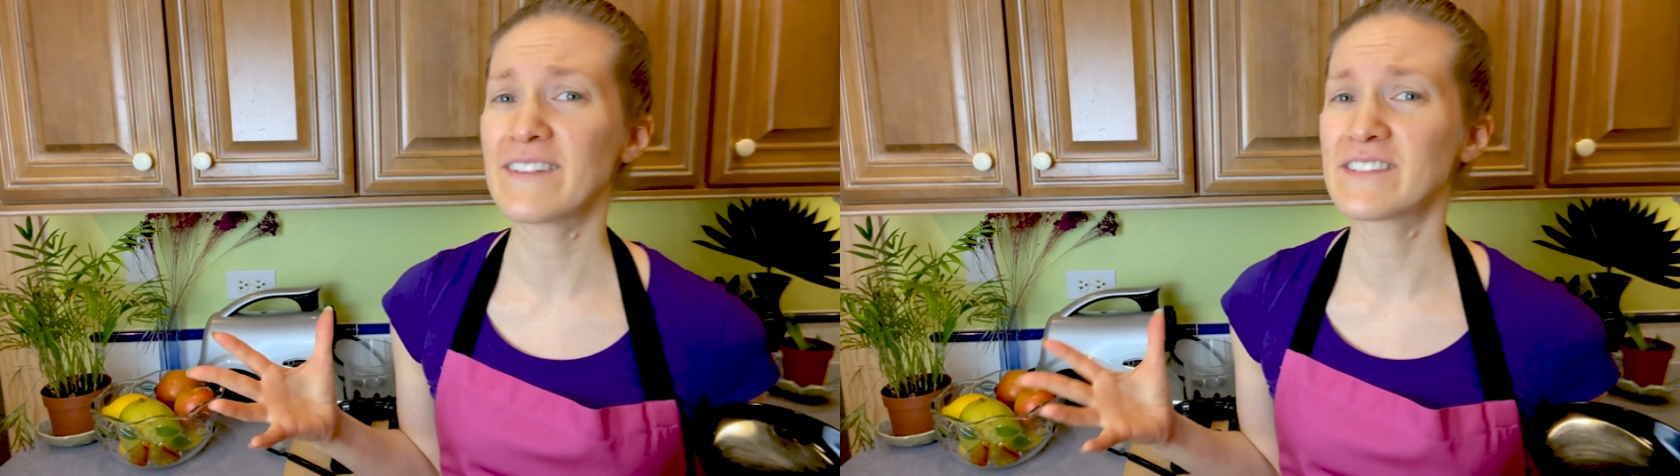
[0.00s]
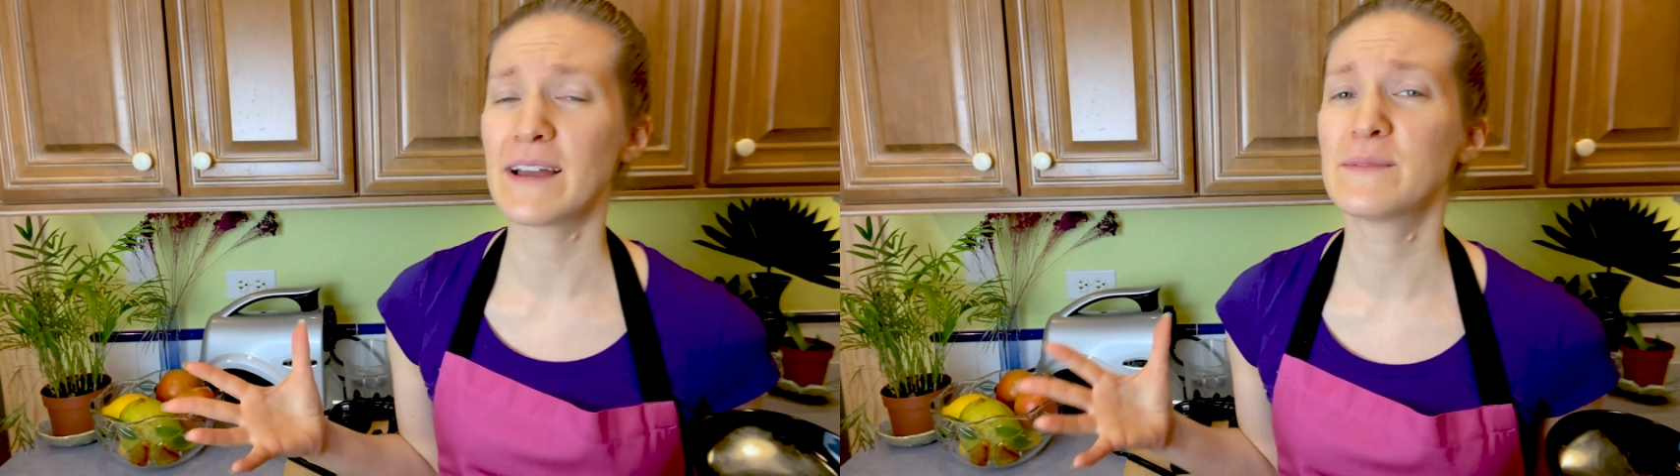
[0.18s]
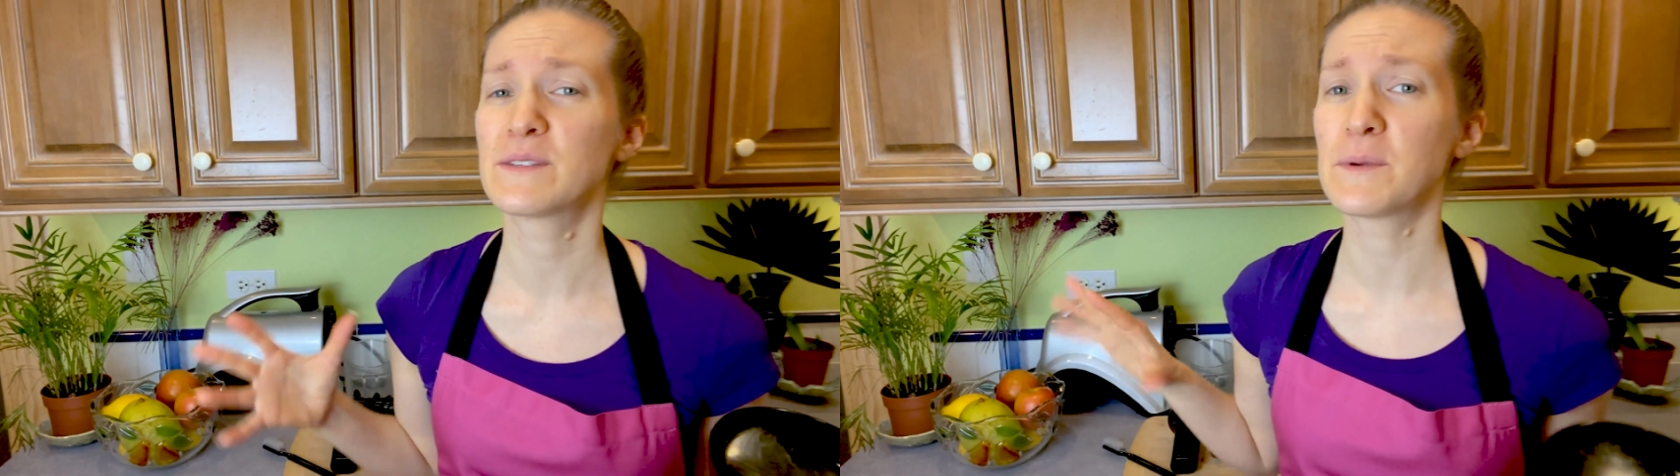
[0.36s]

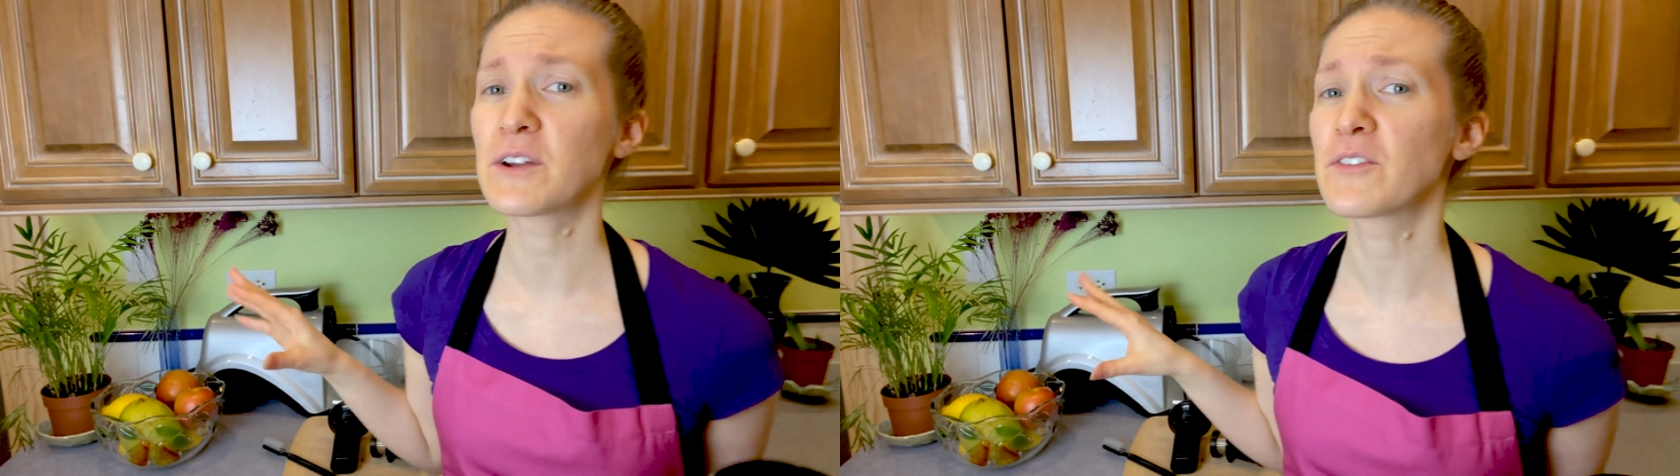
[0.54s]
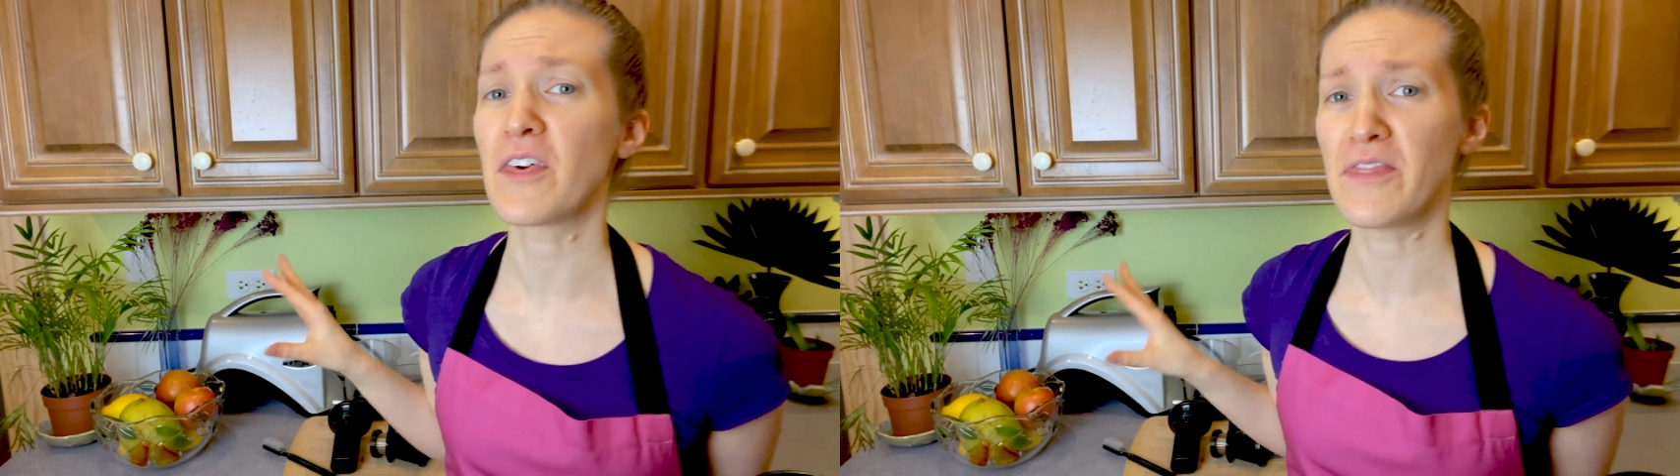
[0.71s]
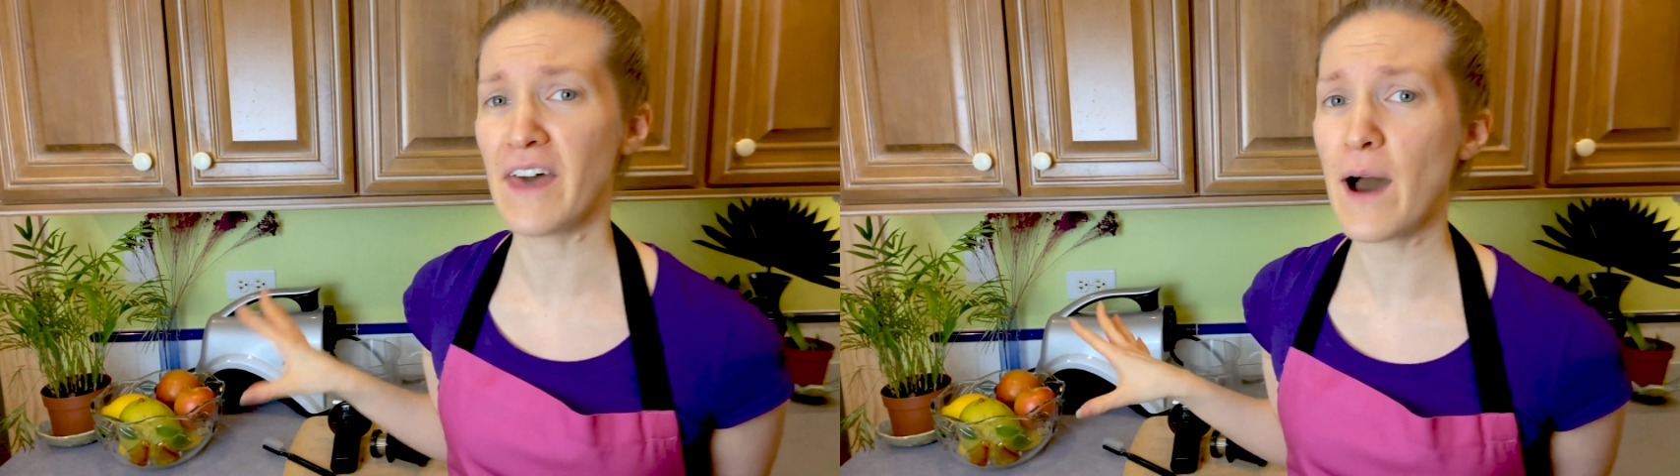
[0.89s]
times bigger than
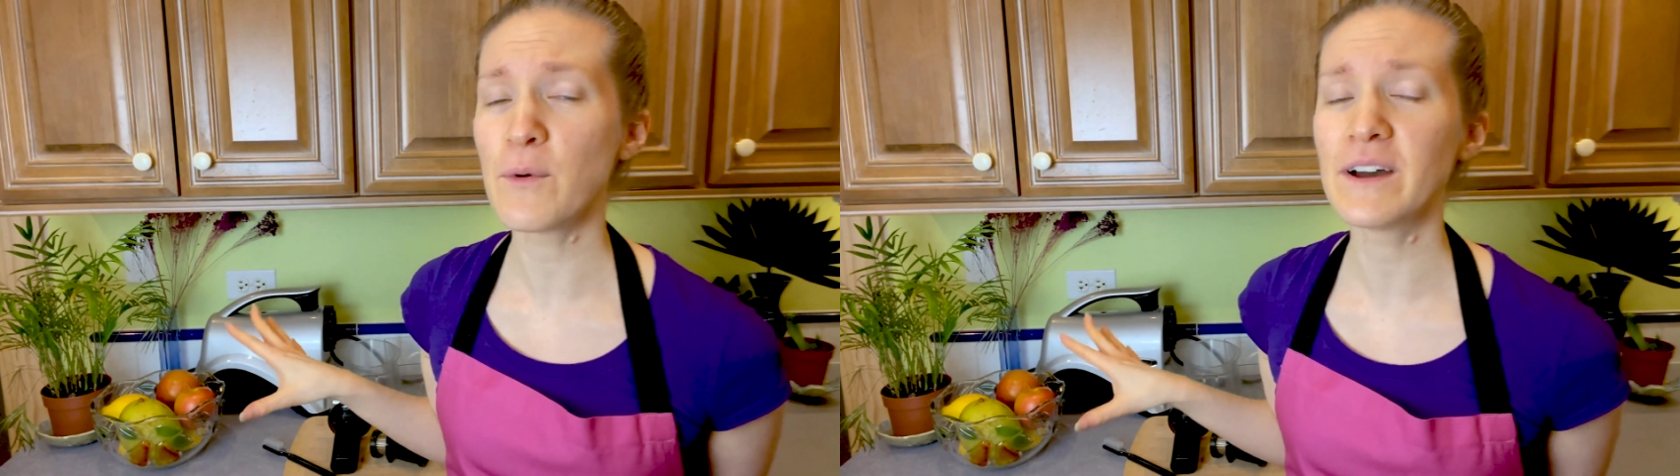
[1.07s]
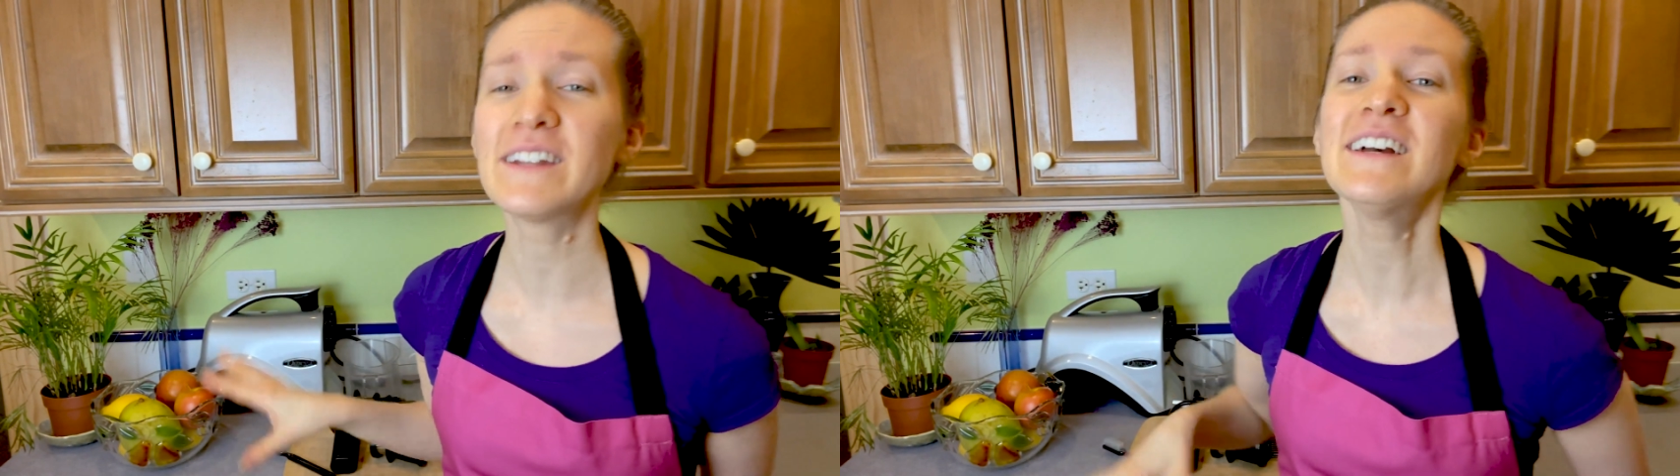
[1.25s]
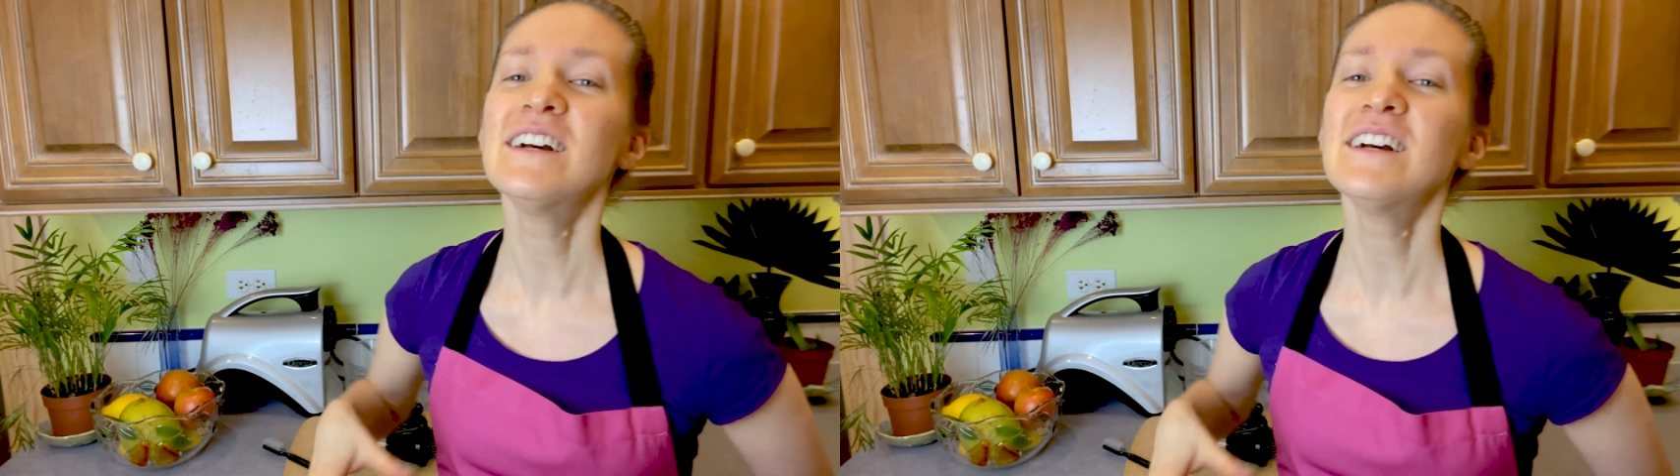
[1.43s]
that one,